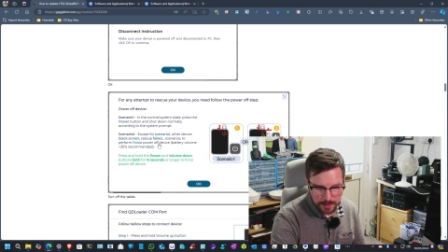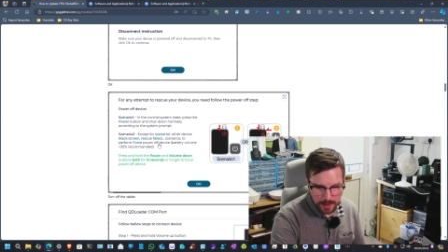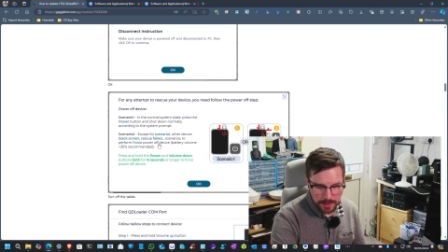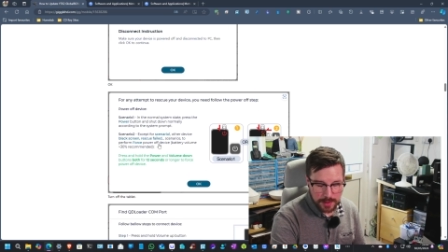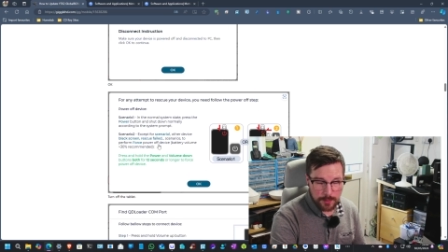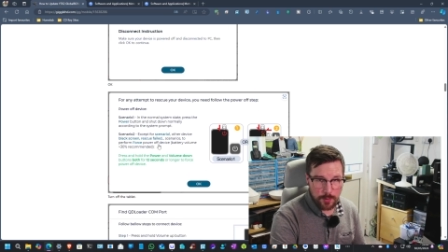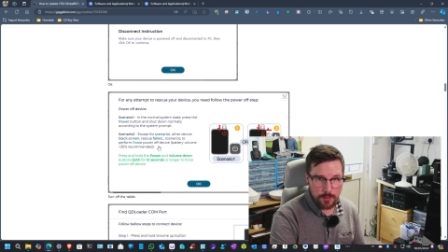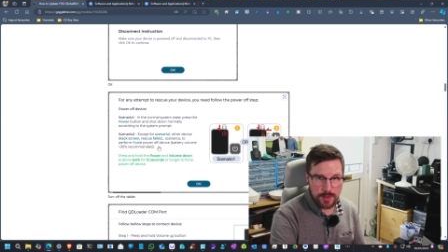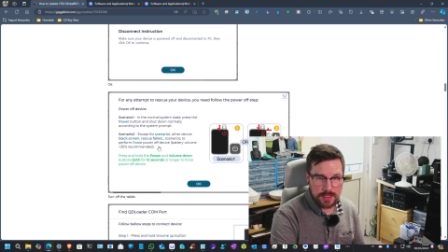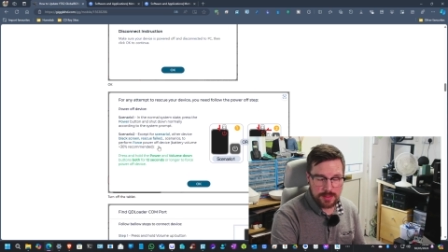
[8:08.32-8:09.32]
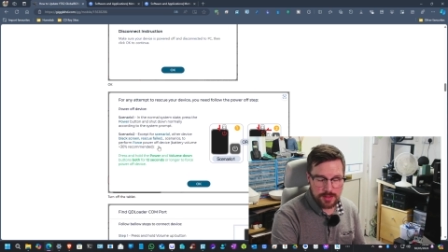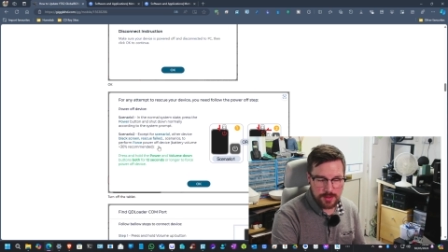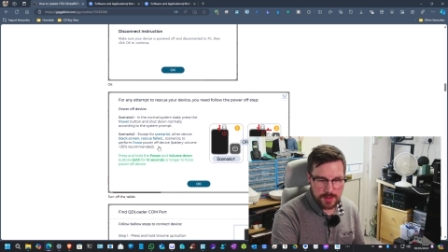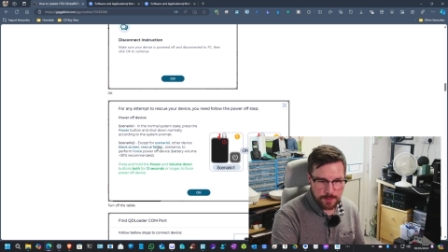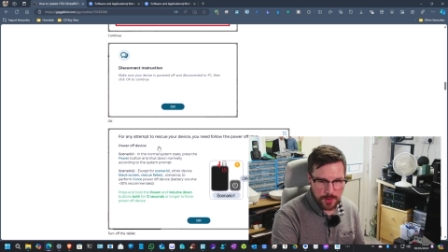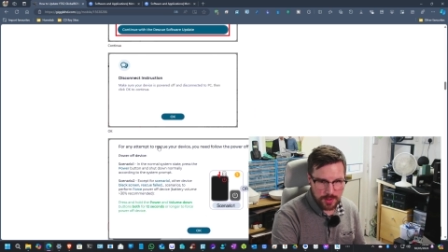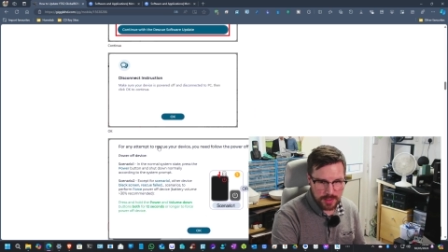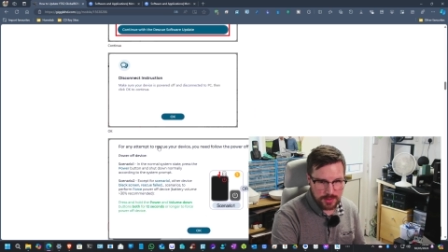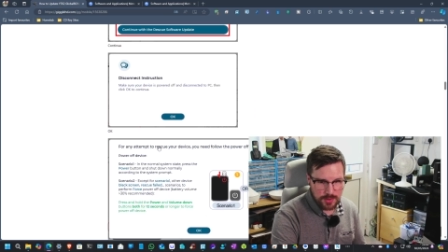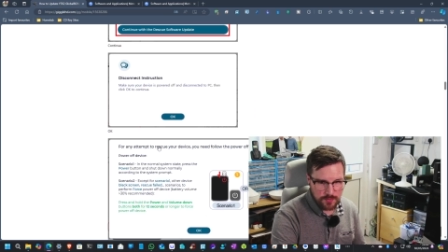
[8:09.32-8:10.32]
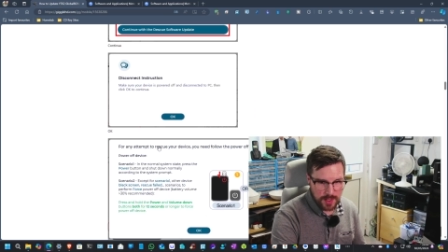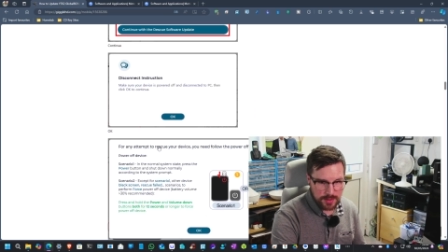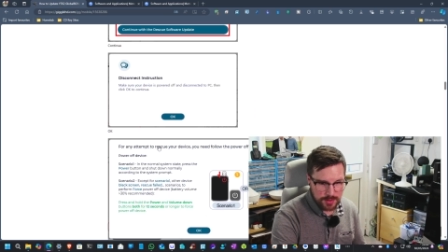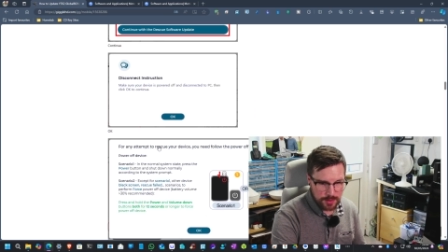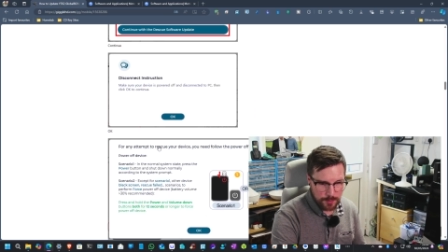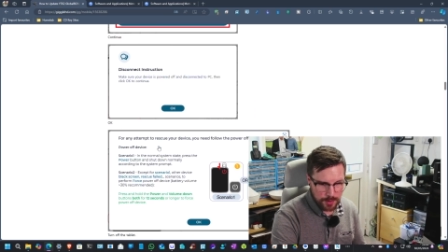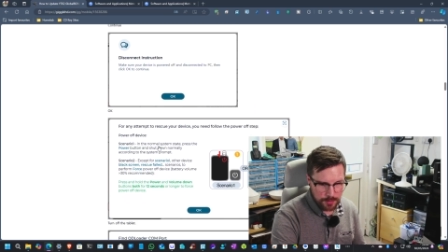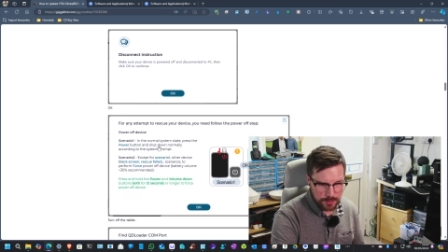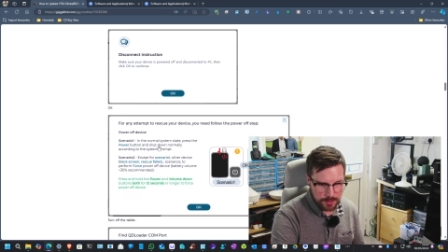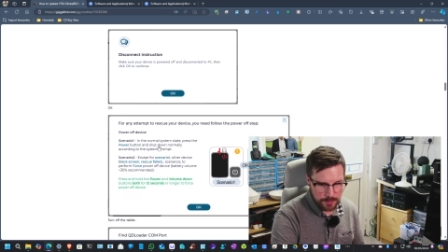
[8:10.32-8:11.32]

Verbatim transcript: And then what we need to do is put it into rescue mode.